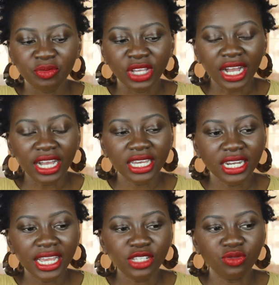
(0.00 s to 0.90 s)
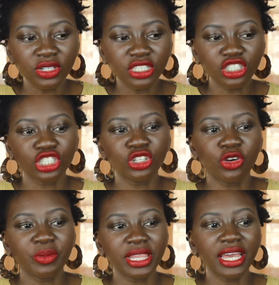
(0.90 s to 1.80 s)
God has really just
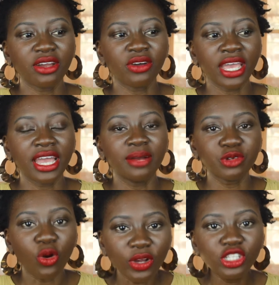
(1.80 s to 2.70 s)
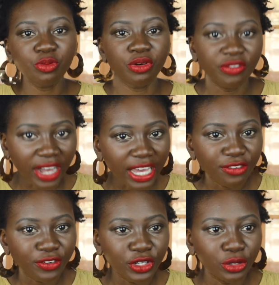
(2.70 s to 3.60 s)
shown me, like, okay, I'm going to
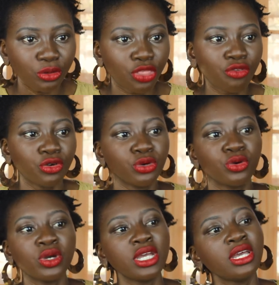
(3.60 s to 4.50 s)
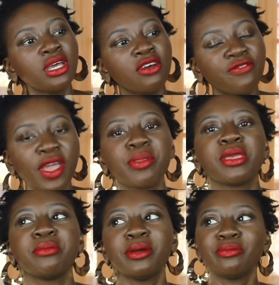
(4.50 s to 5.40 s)
provide for you through
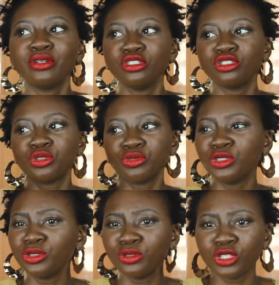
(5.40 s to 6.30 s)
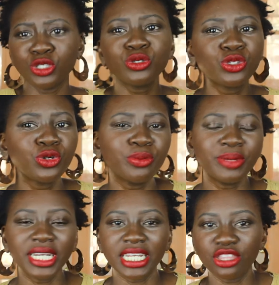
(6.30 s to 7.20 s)
family members, through YouTube
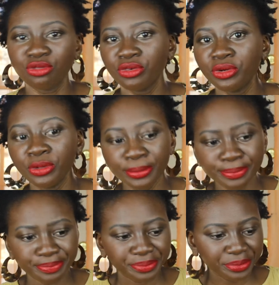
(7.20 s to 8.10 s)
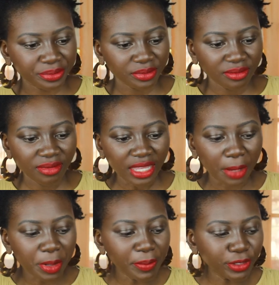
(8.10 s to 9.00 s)
money, through
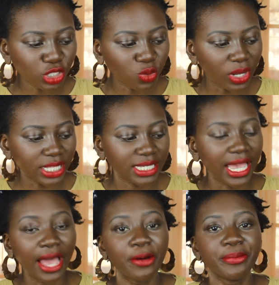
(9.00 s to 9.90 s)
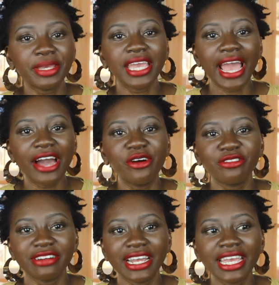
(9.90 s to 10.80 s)
people just wanting to help me
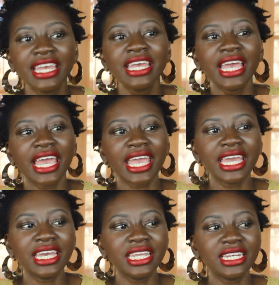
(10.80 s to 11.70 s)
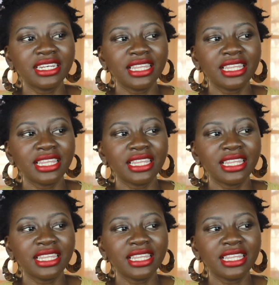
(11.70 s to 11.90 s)
out, right? And